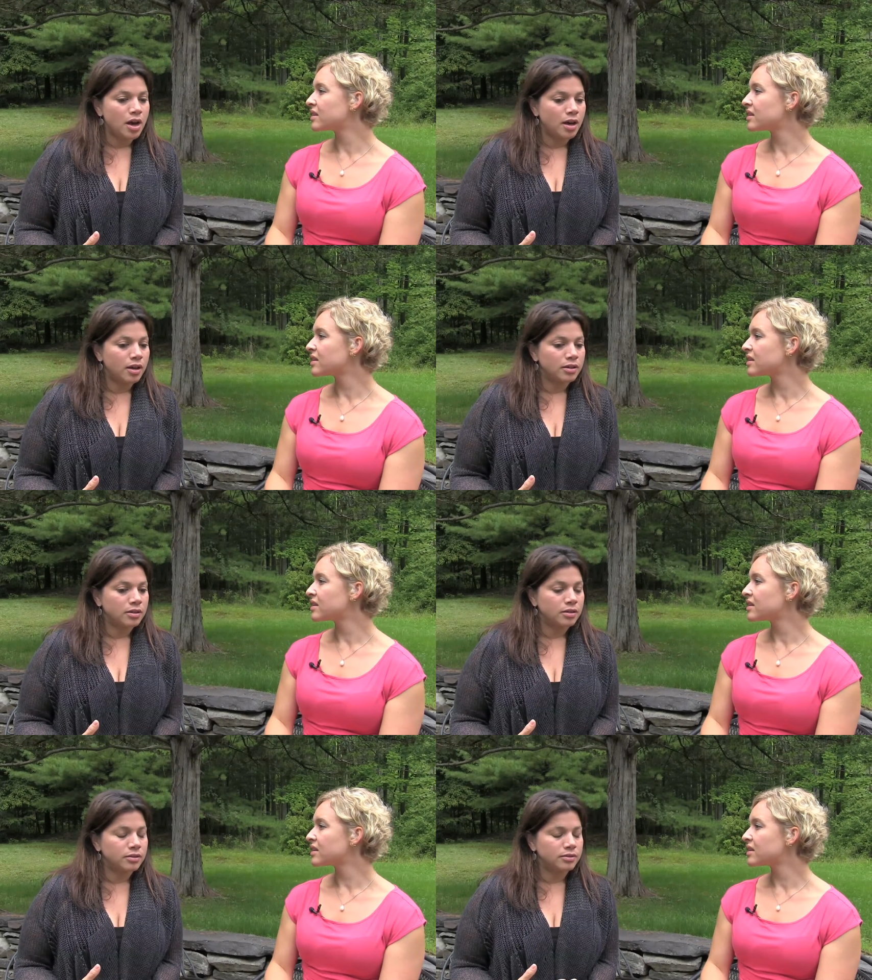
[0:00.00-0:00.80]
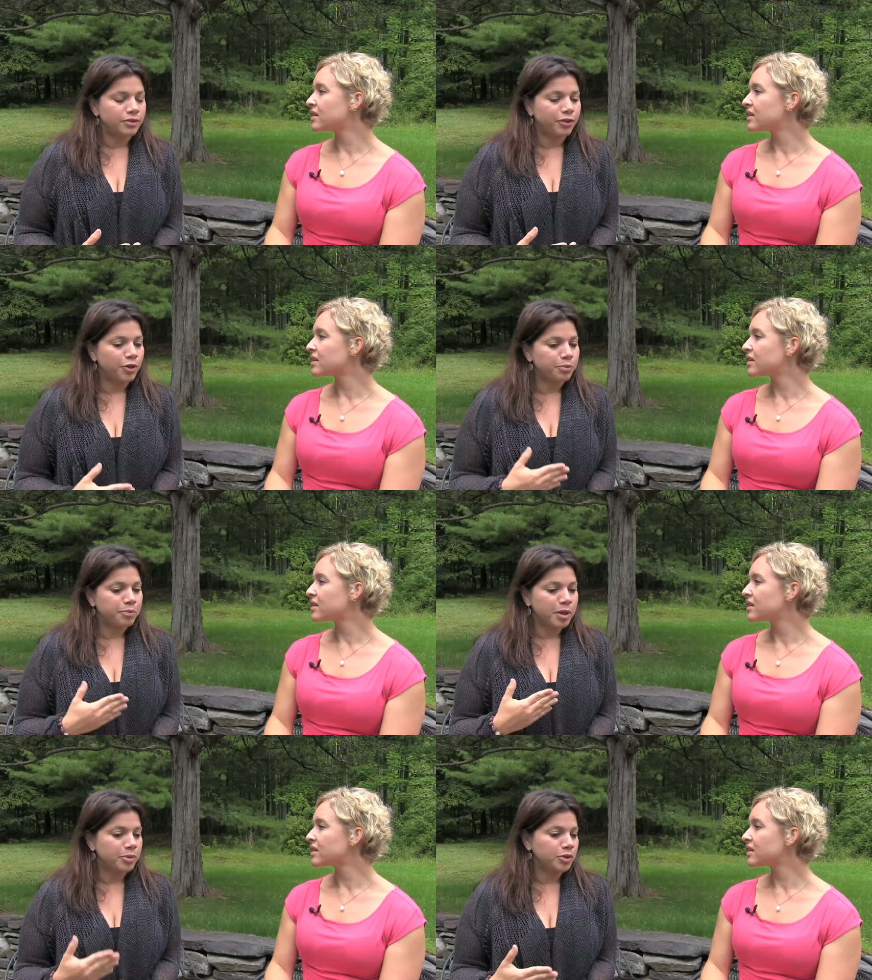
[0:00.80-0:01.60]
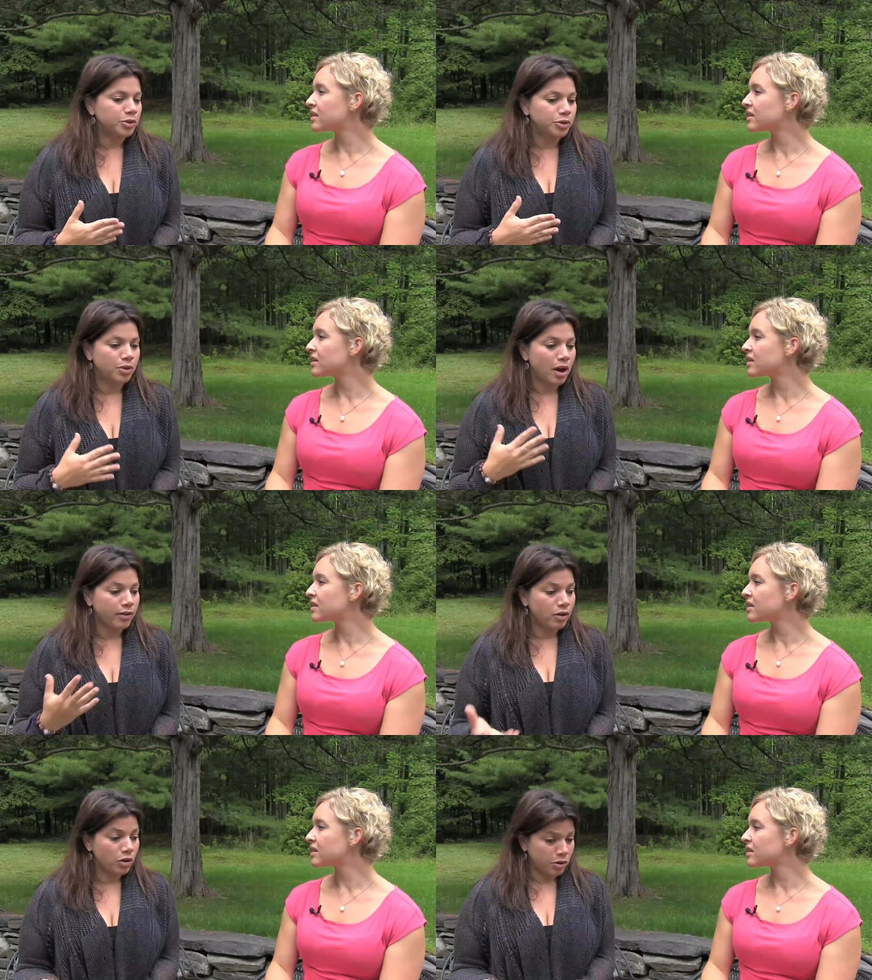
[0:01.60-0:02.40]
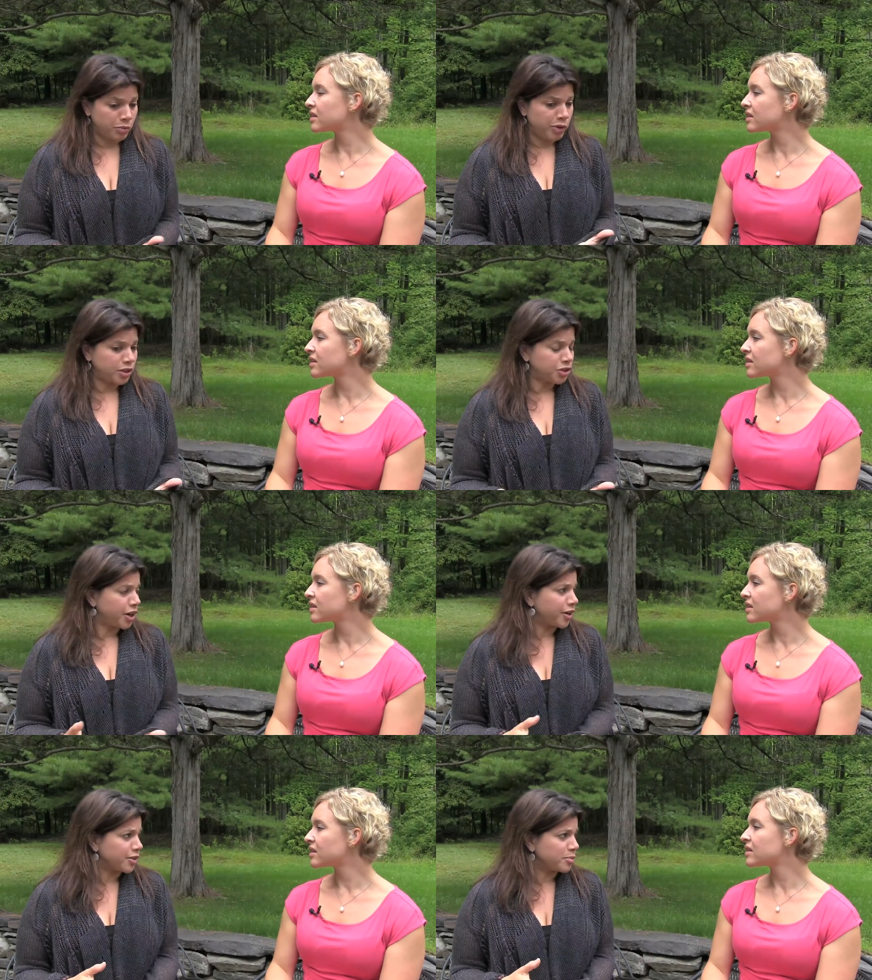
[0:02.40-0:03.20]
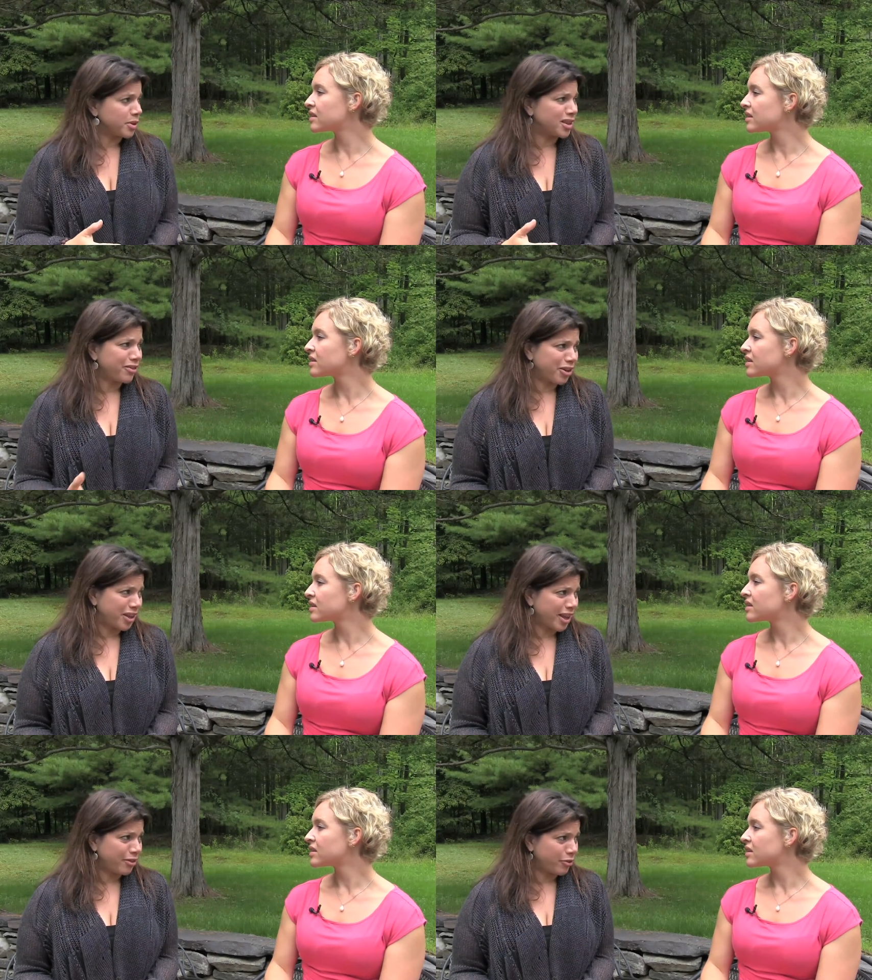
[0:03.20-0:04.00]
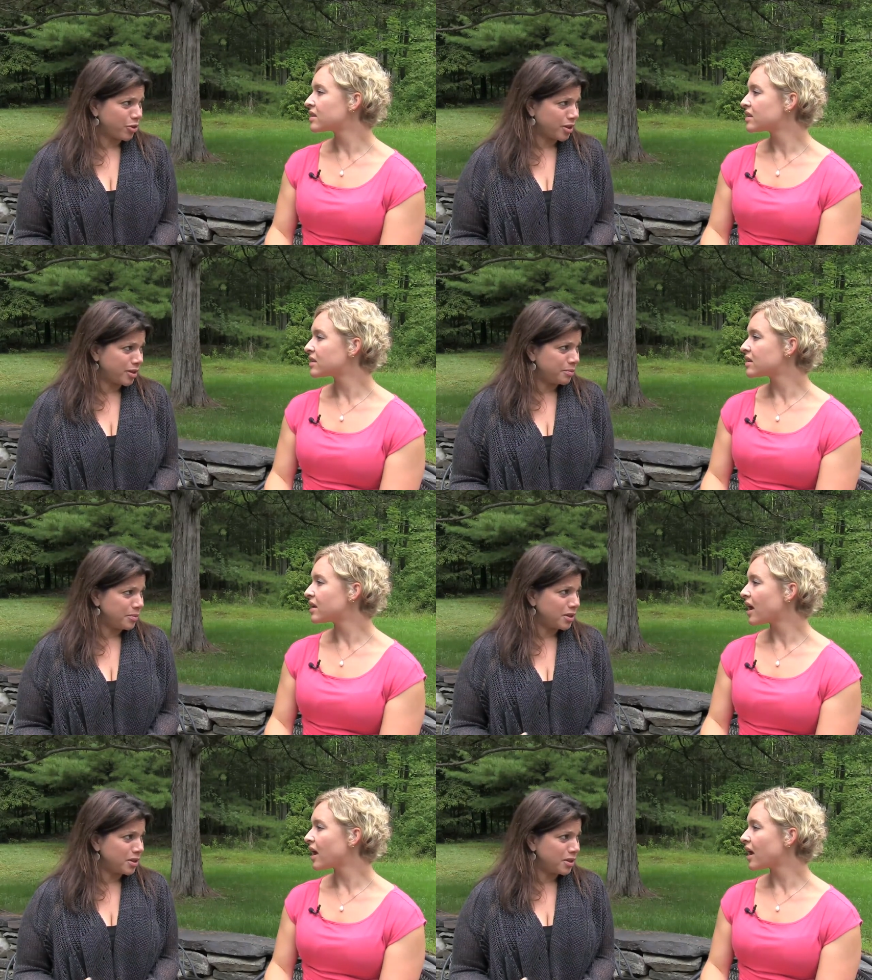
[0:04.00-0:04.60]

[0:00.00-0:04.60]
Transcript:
Speaker 1: uh, for people who are, or in wheelchairs but they really can't afford them.